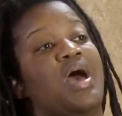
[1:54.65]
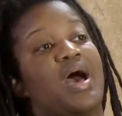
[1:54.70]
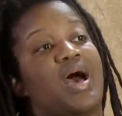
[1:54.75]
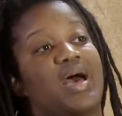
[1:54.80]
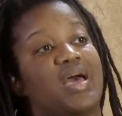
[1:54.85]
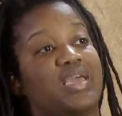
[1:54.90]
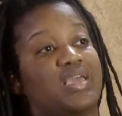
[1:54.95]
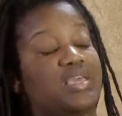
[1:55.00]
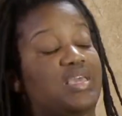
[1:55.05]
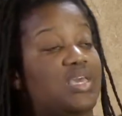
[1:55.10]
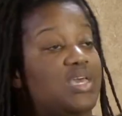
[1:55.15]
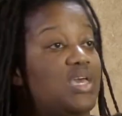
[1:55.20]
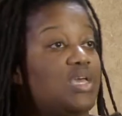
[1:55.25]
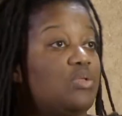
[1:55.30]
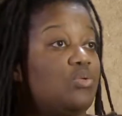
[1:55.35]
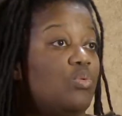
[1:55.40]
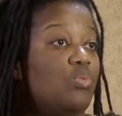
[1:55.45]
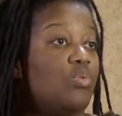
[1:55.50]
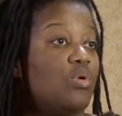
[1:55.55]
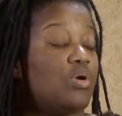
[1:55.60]
I
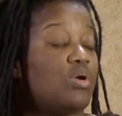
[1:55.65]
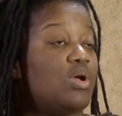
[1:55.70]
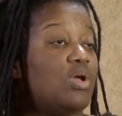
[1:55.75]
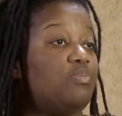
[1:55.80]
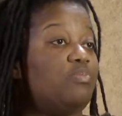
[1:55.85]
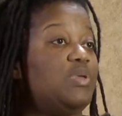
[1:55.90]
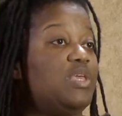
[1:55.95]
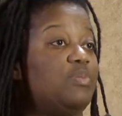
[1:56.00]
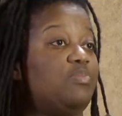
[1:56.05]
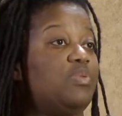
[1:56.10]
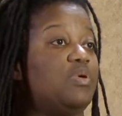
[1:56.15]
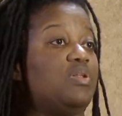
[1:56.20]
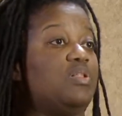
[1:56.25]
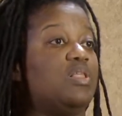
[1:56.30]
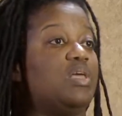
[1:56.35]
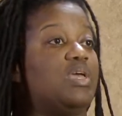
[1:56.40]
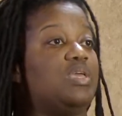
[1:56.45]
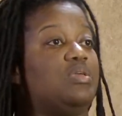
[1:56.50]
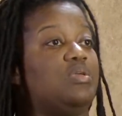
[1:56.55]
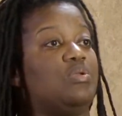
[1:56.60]
can work on
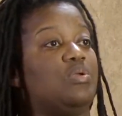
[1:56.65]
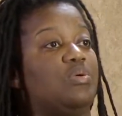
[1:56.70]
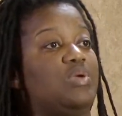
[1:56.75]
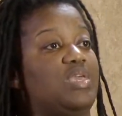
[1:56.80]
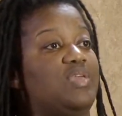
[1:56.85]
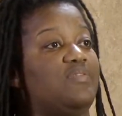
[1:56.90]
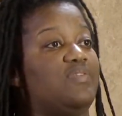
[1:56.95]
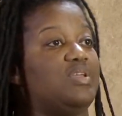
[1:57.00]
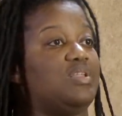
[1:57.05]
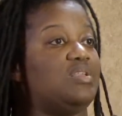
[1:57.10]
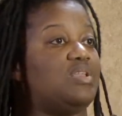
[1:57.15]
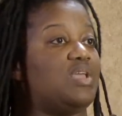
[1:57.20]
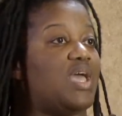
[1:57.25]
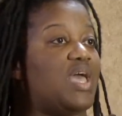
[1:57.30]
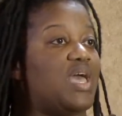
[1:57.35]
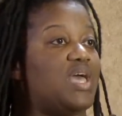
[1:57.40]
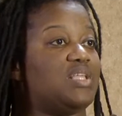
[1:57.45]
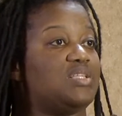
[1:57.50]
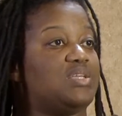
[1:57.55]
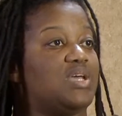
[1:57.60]
people, you know, even
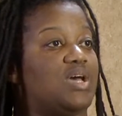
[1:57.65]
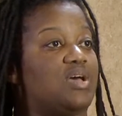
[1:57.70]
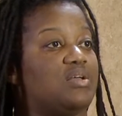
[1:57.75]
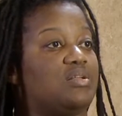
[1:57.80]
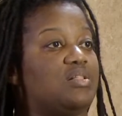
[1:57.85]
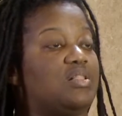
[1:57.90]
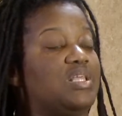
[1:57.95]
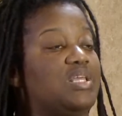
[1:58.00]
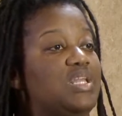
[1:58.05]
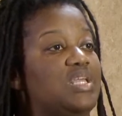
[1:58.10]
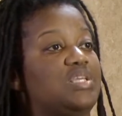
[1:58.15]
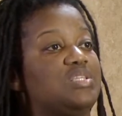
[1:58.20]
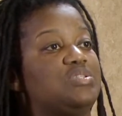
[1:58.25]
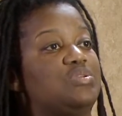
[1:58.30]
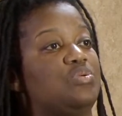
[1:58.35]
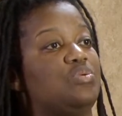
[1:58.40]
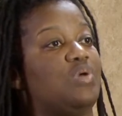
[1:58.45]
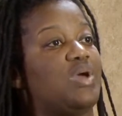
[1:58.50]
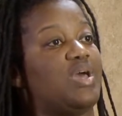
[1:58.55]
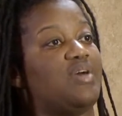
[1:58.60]
at uh, clinics
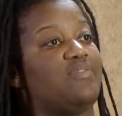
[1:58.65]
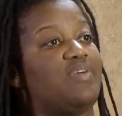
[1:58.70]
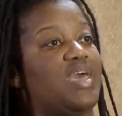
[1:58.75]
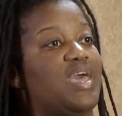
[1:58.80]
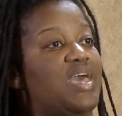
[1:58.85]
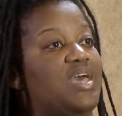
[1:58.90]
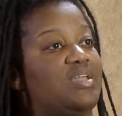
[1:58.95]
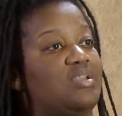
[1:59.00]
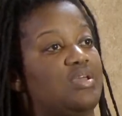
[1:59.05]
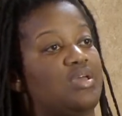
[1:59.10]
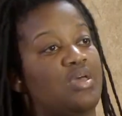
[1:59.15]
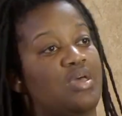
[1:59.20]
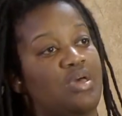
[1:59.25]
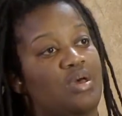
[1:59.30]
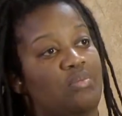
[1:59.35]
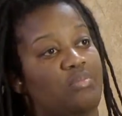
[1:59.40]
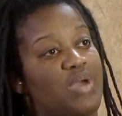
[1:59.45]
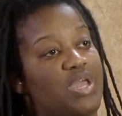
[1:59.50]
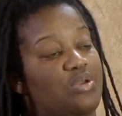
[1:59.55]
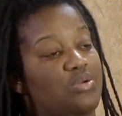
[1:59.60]
who have had
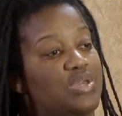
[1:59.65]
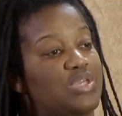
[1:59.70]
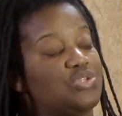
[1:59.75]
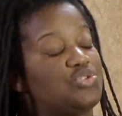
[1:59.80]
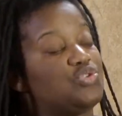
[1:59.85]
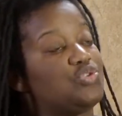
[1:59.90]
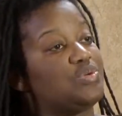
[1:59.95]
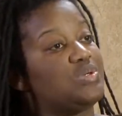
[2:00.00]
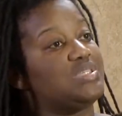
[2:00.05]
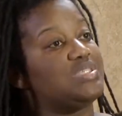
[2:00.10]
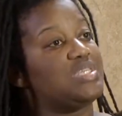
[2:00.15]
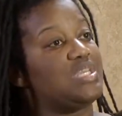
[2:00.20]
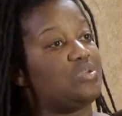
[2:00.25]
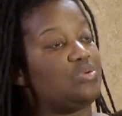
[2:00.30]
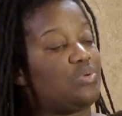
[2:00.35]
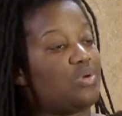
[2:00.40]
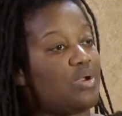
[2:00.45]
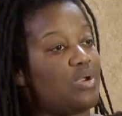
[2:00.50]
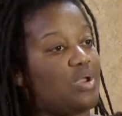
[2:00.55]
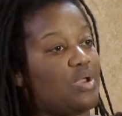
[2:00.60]
minor injuries and
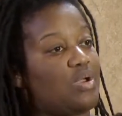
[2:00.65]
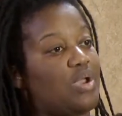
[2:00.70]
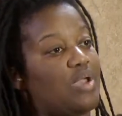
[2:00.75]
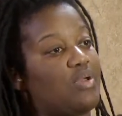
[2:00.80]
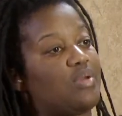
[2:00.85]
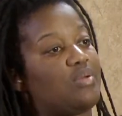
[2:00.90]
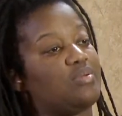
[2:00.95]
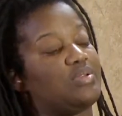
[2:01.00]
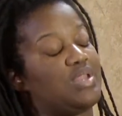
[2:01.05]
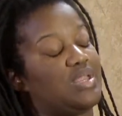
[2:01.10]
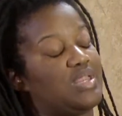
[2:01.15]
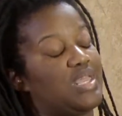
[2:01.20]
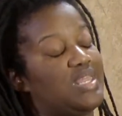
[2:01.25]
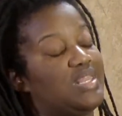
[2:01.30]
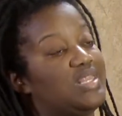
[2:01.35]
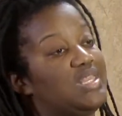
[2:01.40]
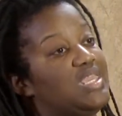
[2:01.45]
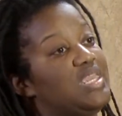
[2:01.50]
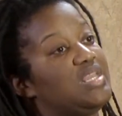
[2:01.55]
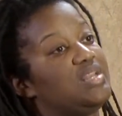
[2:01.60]
who are, are,
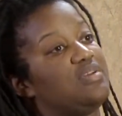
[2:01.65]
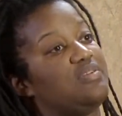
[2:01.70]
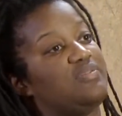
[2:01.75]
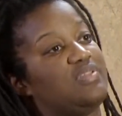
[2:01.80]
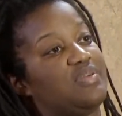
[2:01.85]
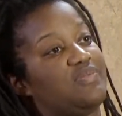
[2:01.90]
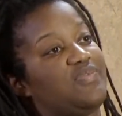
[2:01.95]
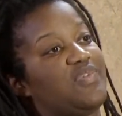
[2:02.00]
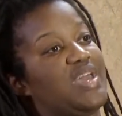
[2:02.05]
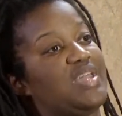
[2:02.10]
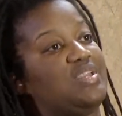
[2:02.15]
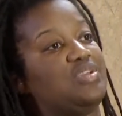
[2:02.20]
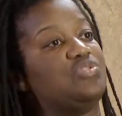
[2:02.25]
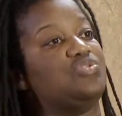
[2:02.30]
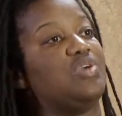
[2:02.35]
in need of lymphatic